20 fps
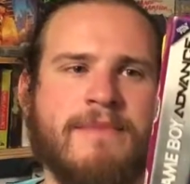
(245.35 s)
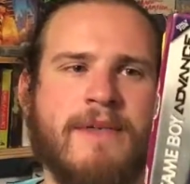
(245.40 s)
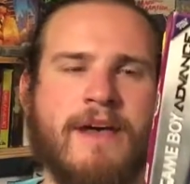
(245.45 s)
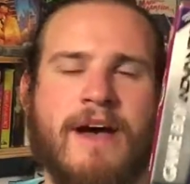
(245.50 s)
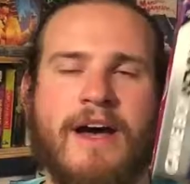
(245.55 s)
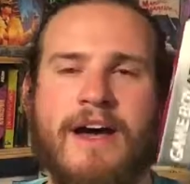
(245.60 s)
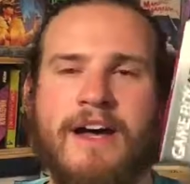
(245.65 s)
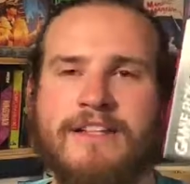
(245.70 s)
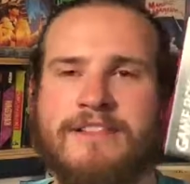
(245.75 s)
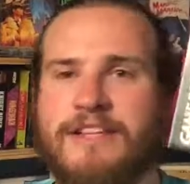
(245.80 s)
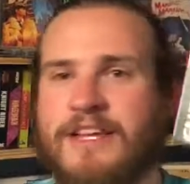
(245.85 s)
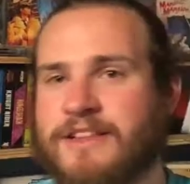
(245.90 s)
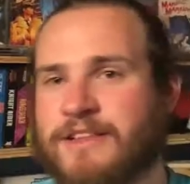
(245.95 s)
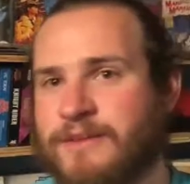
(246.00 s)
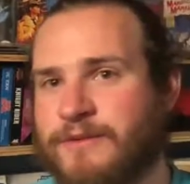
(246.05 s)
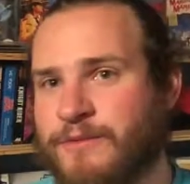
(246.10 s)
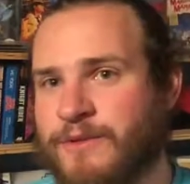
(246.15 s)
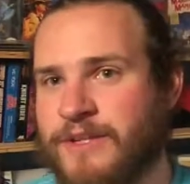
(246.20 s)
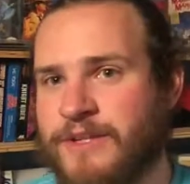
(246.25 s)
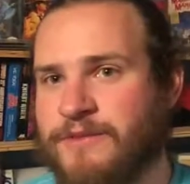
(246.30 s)
It's got the
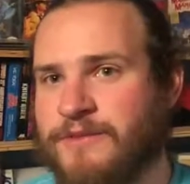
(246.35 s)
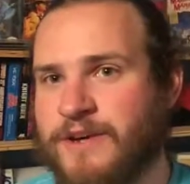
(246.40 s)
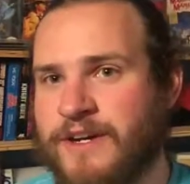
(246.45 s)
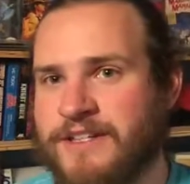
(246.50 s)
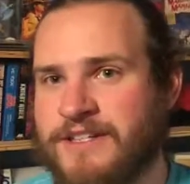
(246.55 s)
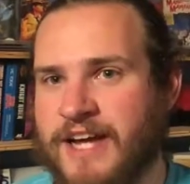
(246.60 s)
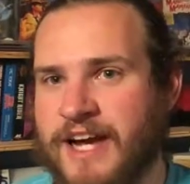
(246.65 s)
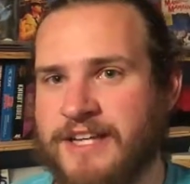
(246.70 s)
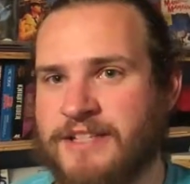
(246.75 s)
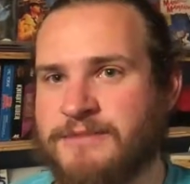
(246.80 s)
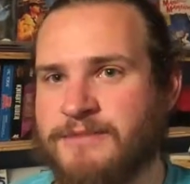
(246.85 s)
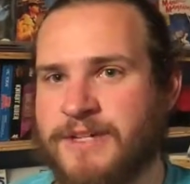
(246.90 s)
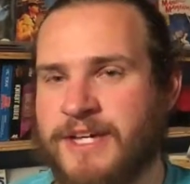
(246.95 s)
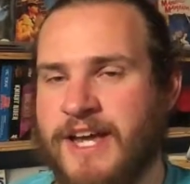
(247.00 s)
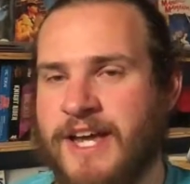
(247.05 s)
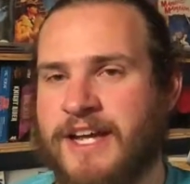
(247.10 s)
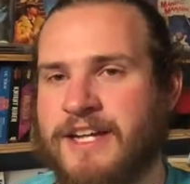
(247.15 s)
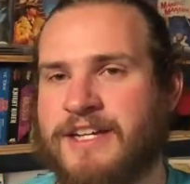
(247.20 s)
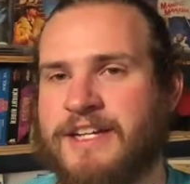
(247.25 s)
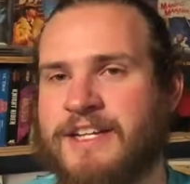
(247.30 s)
really fun dice
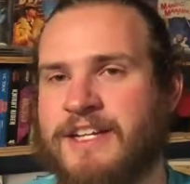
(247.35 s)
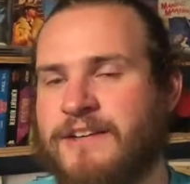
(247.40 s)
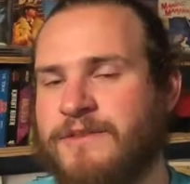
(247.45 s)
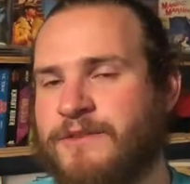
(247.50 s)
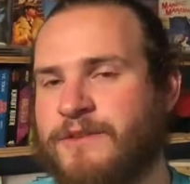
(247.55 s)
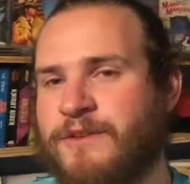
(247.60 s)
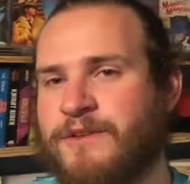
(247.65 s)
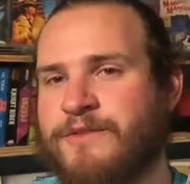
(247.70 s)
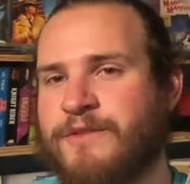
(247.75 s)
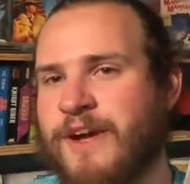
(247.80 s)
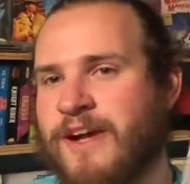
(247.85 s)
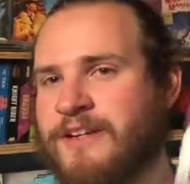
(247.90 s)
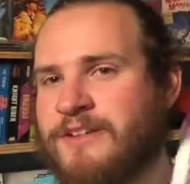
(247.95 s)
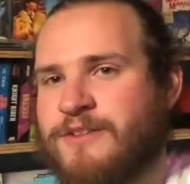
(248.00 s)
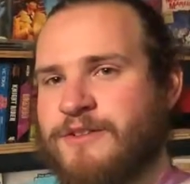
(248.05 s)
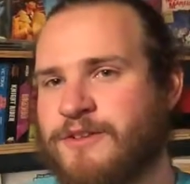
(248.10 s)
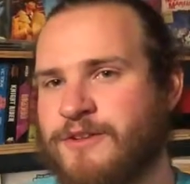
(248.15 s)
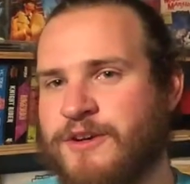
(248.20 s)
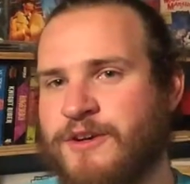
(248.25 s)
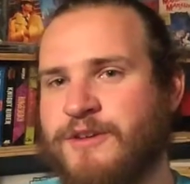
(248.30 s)
mechanic. If you're a fan of
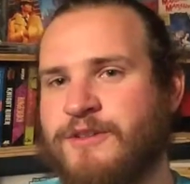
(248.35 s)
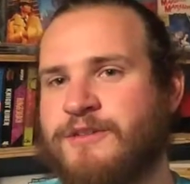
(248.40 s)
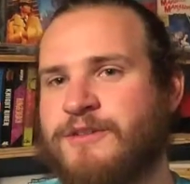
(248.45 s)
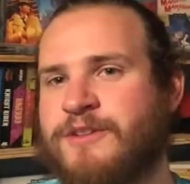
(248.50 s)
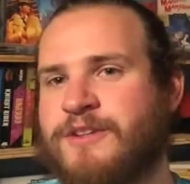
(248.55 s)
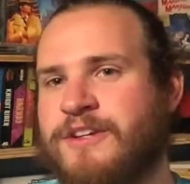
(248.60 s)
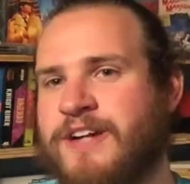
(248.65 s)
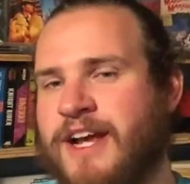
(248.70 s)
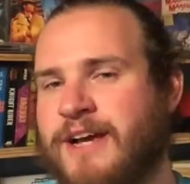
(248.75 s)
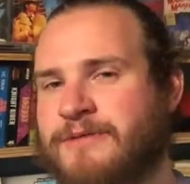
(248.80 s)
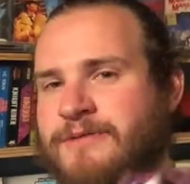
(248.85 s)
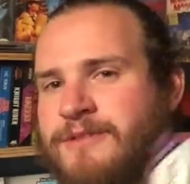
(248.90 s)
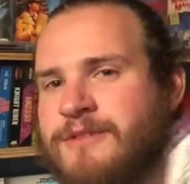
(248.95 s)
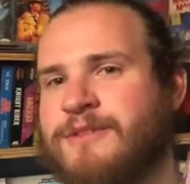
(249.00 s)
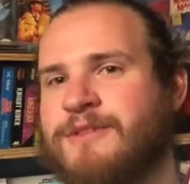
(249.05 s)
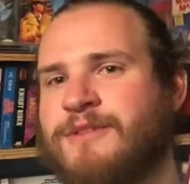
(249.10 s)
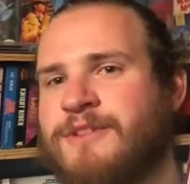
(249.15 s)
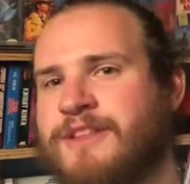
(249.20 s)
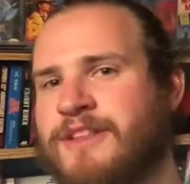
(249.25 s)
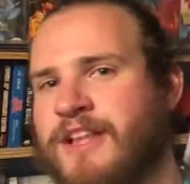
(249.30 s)
the show, you're going to
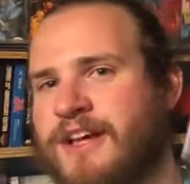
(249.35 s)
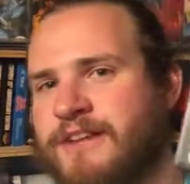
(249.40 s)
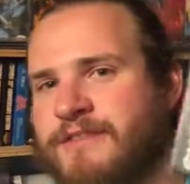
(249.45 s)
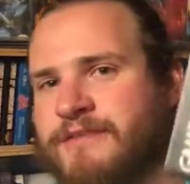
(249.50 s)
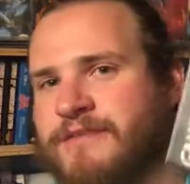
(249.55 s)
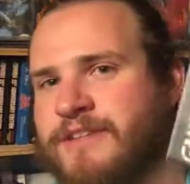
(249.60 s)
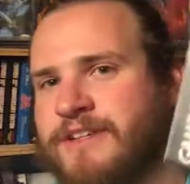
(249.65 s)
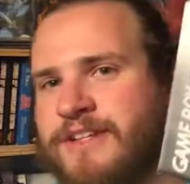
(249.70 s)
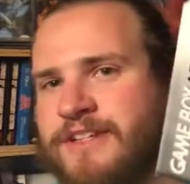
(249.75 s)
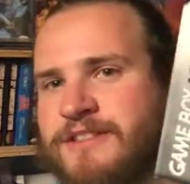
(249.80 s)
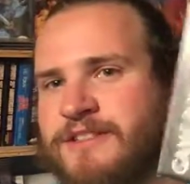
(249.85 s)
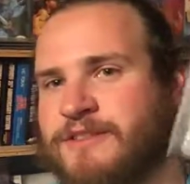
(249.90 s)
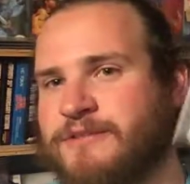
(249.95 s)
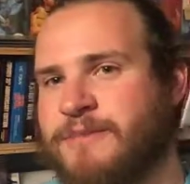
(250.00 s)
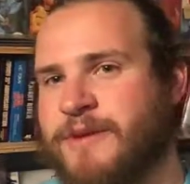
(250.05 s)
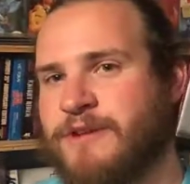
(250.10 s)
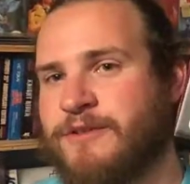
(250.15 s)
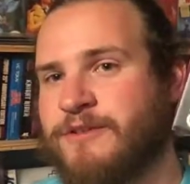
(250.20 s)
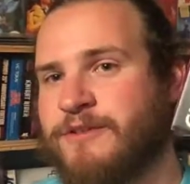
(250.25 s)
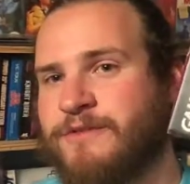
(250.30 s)
absolutely love this,
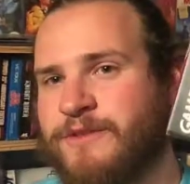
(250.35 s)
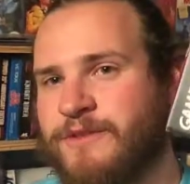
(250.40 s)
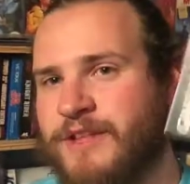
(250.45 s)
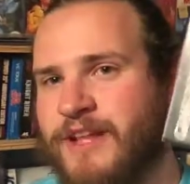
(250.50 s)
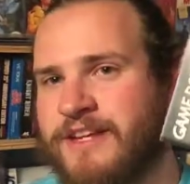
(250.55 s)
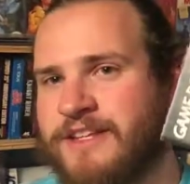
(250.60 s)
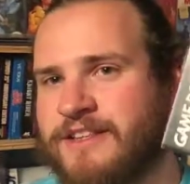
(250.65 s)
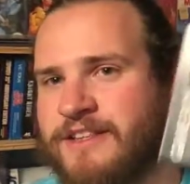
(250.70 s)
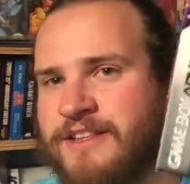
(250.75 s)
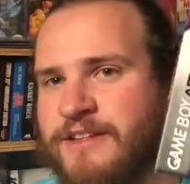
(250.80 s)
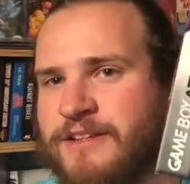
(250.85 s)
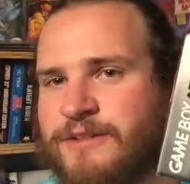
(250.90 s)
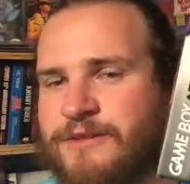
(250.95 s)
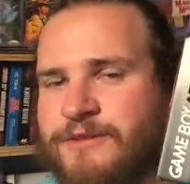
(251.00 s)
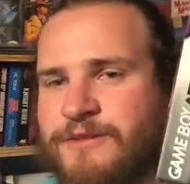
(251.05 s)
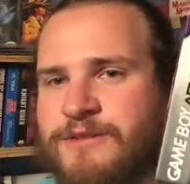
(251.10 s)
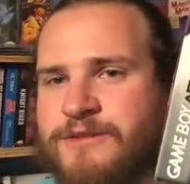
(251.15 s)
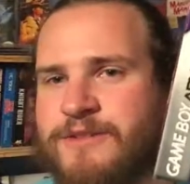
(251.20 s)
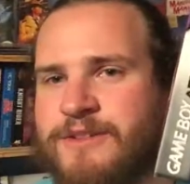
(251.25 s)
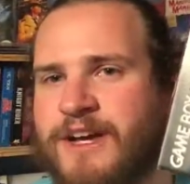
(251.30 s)
especially if you like
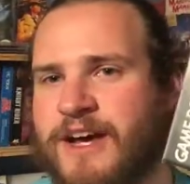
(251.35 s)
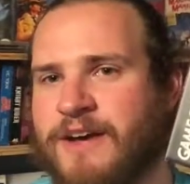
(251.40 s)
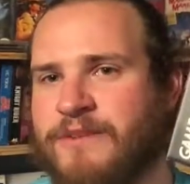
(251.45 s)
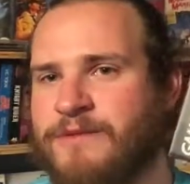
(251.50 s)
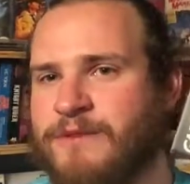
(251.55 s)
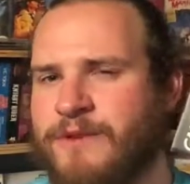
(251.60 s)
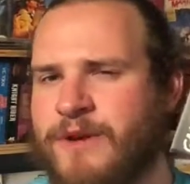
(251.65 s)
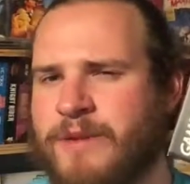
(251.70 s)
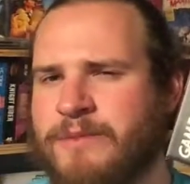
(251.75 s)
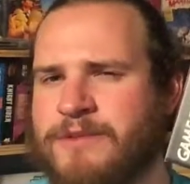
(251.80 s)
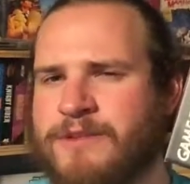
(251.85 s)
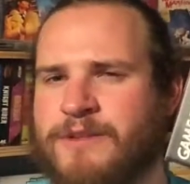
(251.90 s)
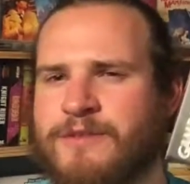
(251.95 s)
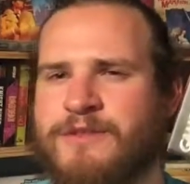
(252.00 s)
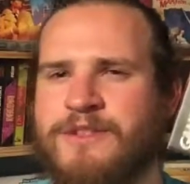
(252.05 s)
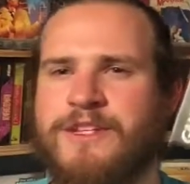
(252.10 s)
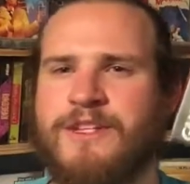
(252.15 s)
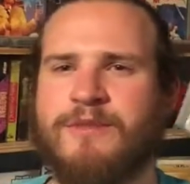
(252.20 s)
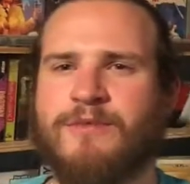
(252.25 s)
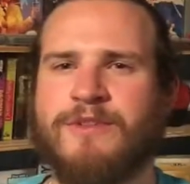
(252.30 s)
those few
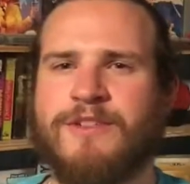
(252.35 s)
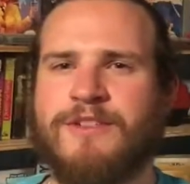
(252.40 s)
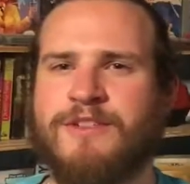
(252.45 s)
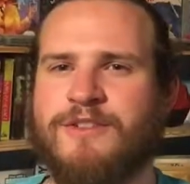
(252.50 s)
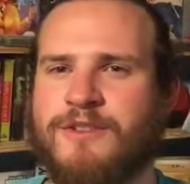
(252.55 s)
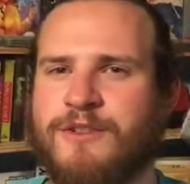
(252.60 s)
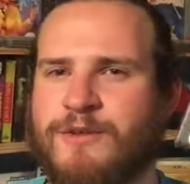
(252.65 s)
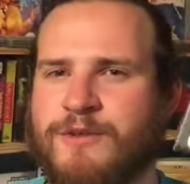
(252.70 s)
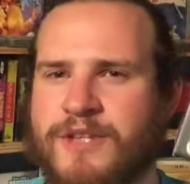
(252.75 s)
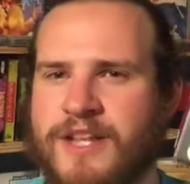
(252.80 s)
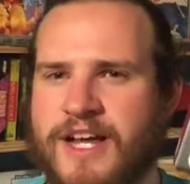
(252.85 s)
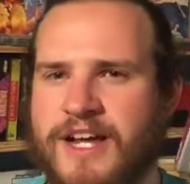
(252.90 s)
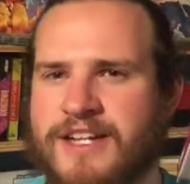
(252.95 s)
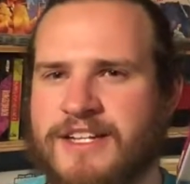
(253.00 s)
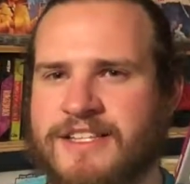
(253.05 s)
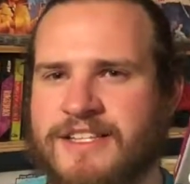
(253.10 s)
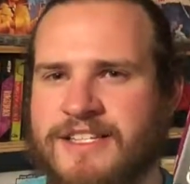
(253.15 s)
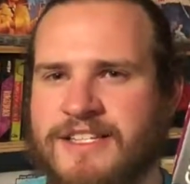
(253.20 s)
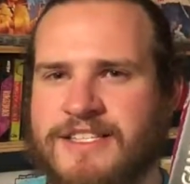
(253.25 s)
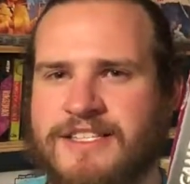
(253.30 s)
episodes. They didn't really do a lot
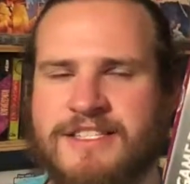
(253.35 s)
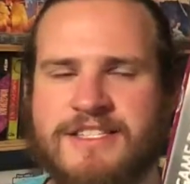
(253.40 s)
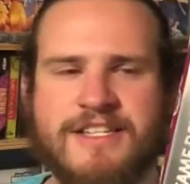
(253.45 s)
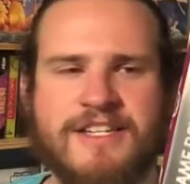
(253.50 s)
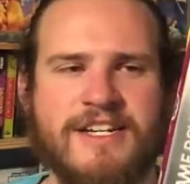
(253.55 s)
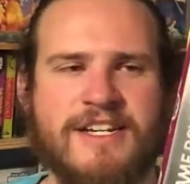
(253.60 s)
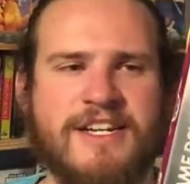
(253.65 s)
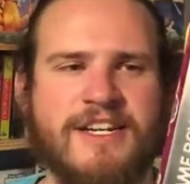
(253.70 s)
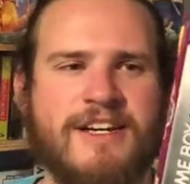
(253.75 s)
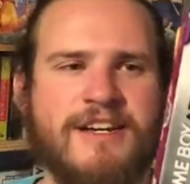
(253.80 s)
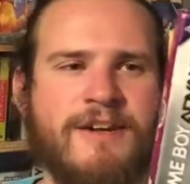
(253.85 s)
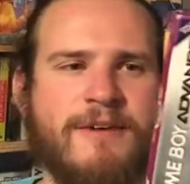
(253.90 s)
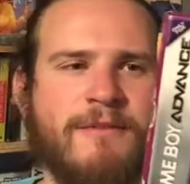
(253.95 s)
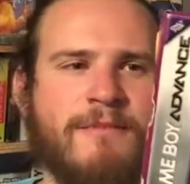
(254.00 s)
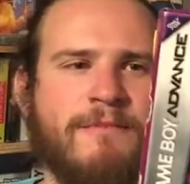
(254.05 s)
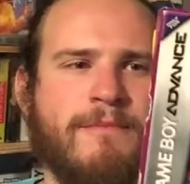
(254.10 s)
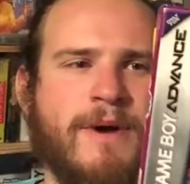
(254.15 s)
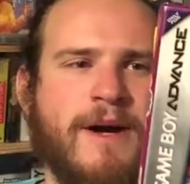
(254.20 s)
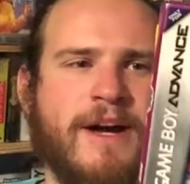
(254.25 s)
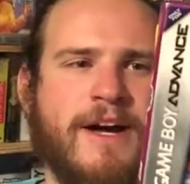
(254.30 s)
of these,
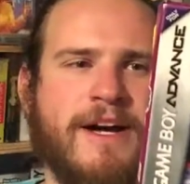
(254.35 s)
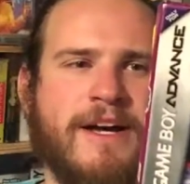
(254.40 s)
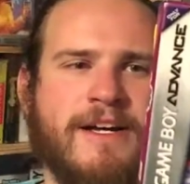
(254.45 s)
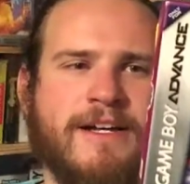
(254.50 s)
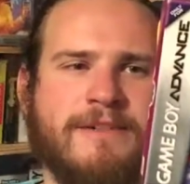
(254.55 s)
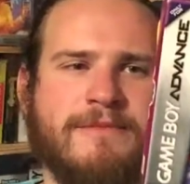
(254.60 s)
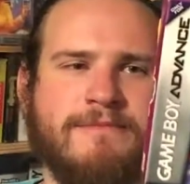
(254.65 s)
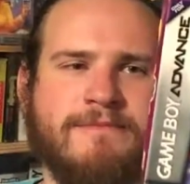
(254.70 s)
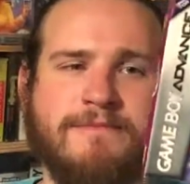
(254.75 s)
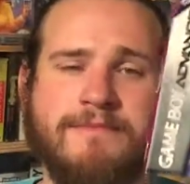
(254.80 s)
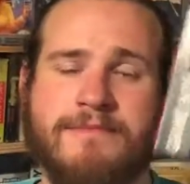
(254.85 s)
but